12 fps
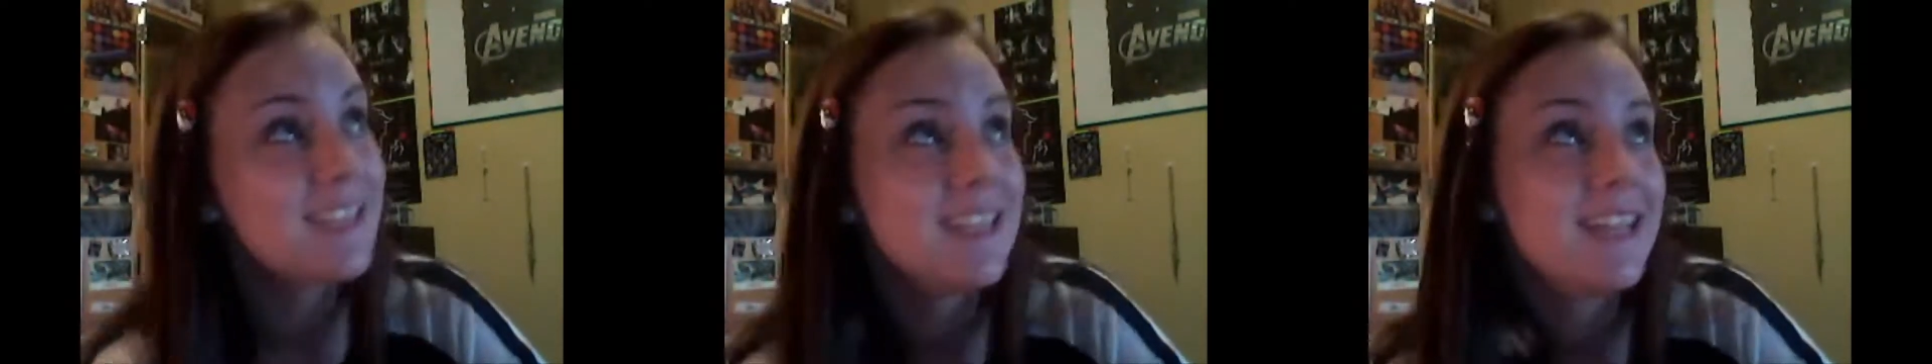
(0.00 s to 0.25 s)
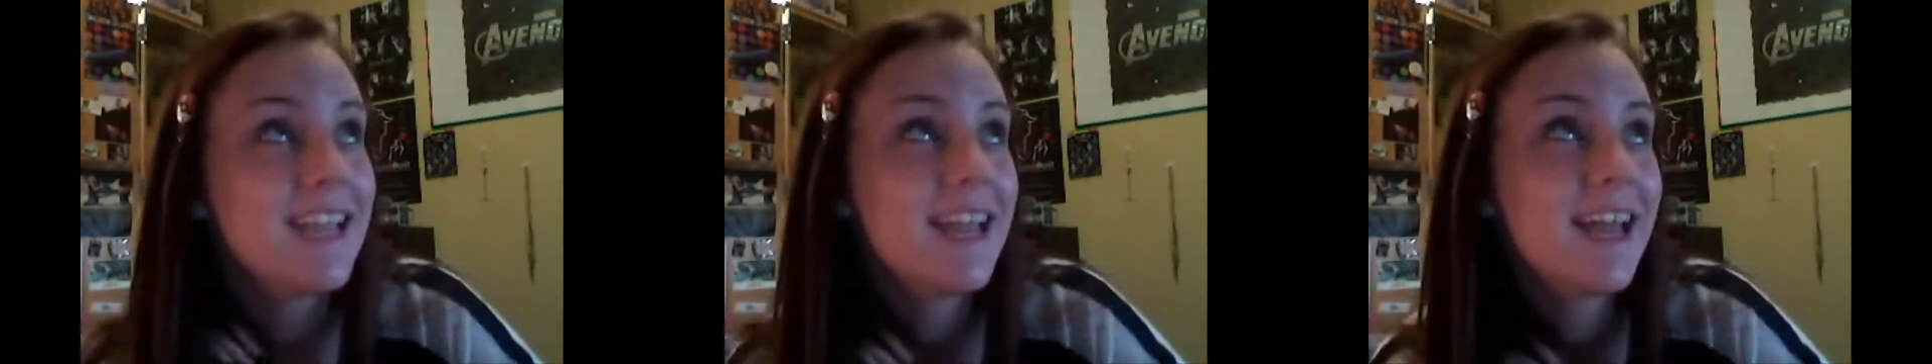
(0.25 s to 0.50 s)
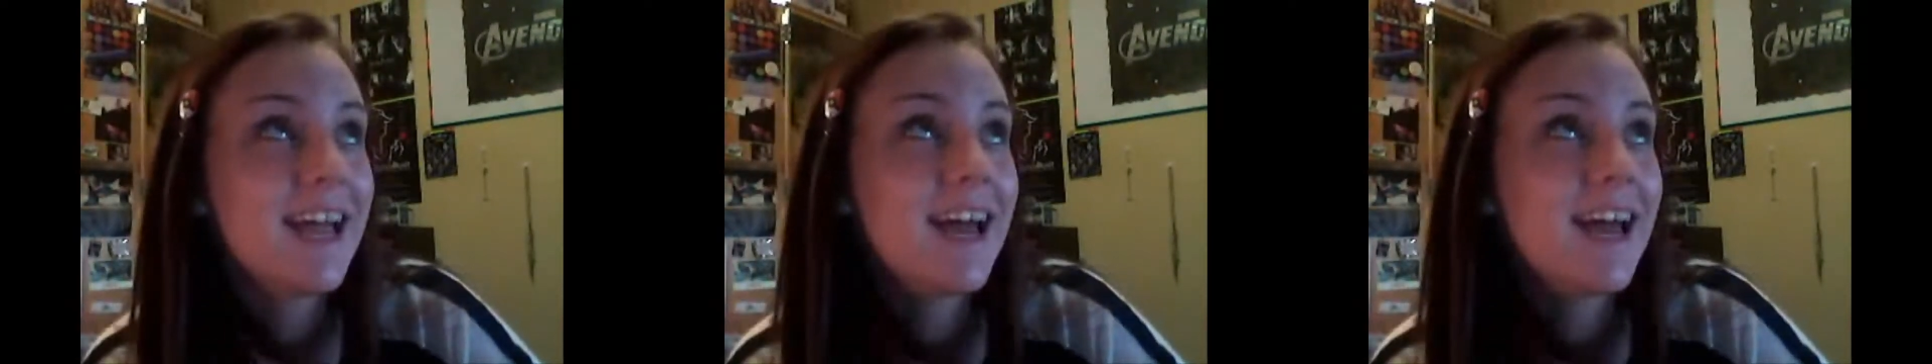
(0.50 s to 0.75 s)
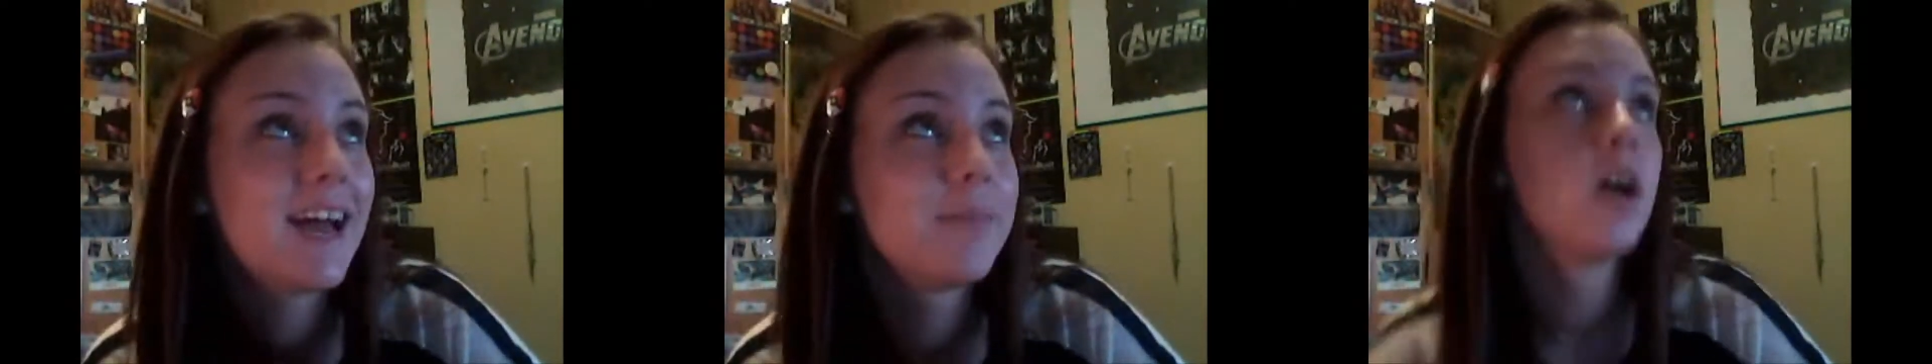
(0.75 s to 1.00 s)

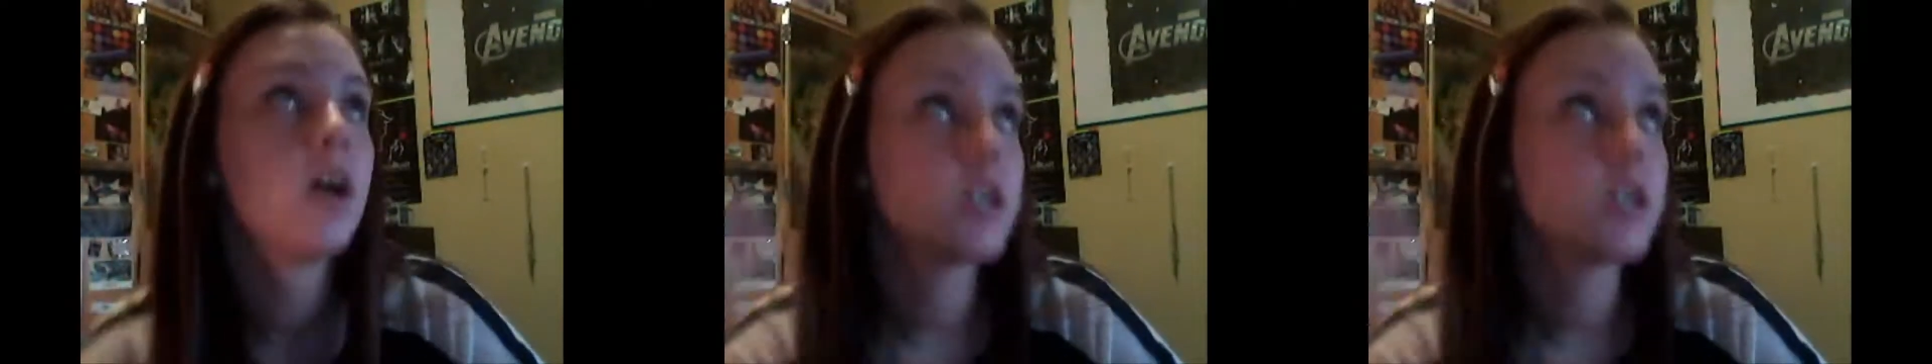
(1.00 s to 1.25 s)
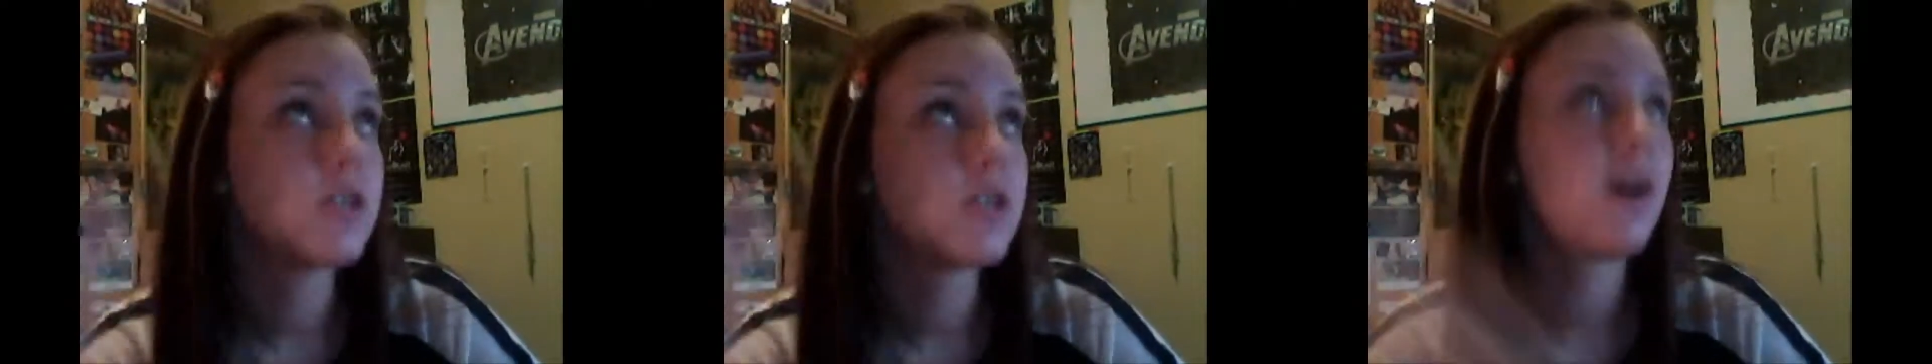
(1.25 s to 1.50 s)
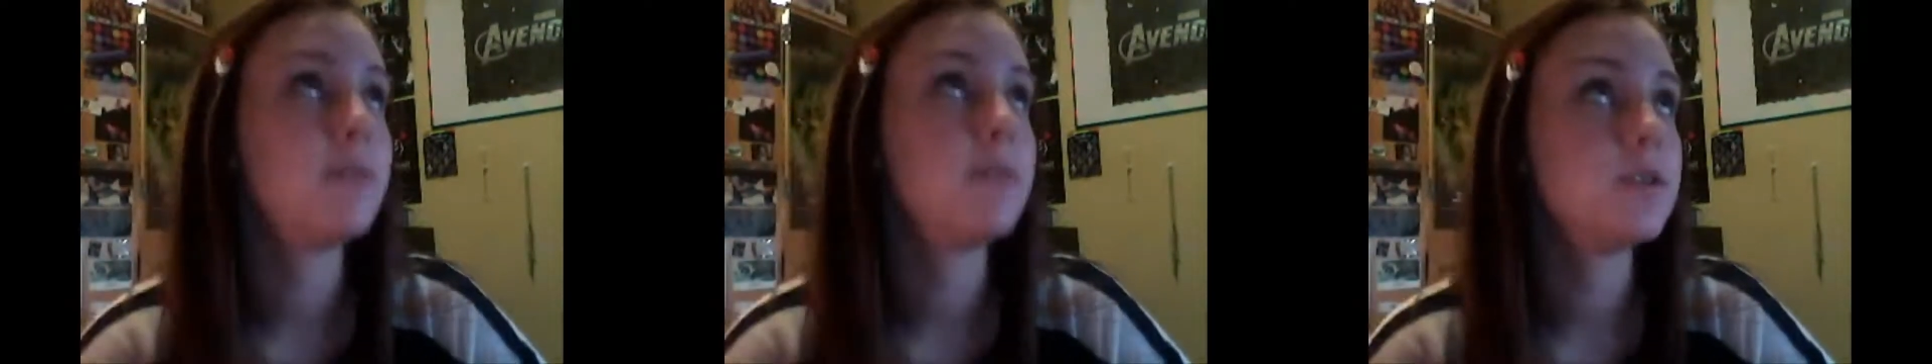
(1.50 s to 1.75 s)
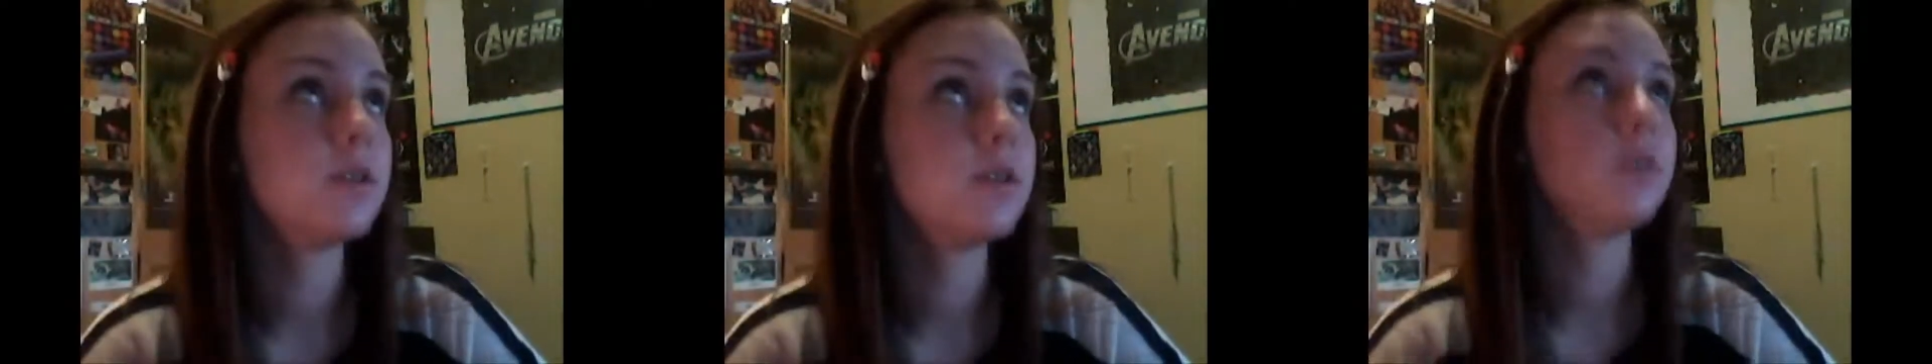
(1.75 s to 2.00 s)
Yeah. Or so I've
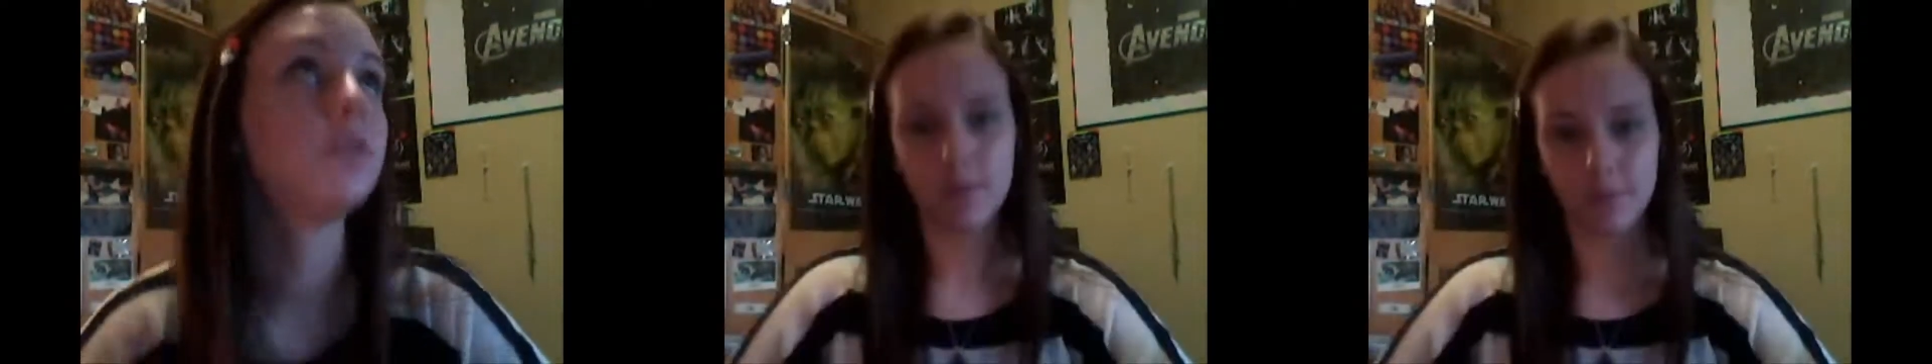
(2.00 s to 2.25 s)
been told.